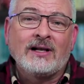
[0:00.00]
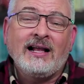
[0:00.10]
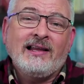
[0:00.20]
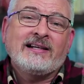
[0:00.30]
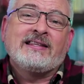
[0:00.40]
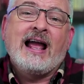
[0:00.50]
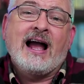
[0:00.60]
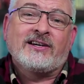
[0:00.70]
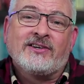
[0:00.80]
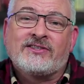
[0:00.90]
I like the
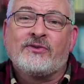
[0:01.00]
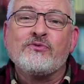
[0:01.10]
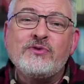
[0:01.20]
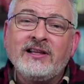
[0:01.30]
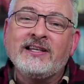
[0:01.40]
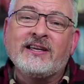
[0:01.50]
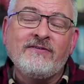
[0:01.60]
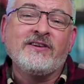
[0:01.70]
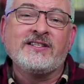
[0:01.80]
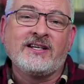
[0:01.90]
actors. They're really
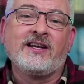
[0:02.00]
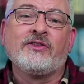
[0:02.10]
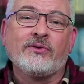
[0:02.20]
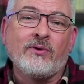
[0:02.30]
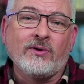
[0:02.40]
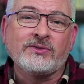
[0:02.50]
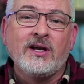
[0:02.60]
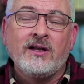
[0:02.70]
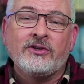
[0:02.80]
convincing in their roles.